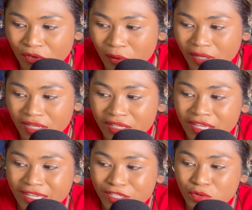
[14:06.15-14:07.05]
Okay,
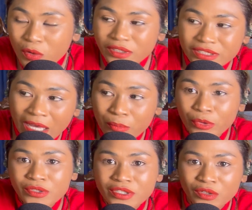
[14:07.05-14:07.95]
it's only that
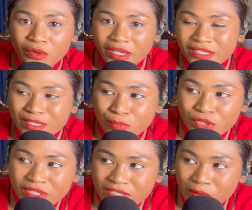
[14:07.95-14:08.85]
person. Okay, this
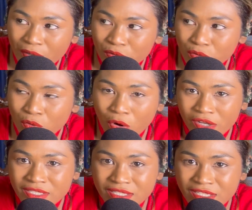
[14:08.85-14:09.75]
person is the one who
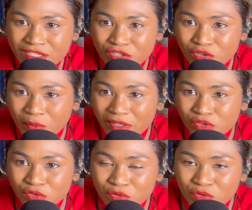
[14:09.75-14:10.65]
caused this
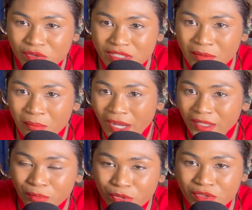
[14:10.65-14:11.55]
situation, who is the
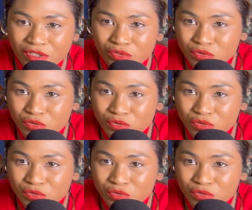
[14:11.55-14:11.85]
bad person.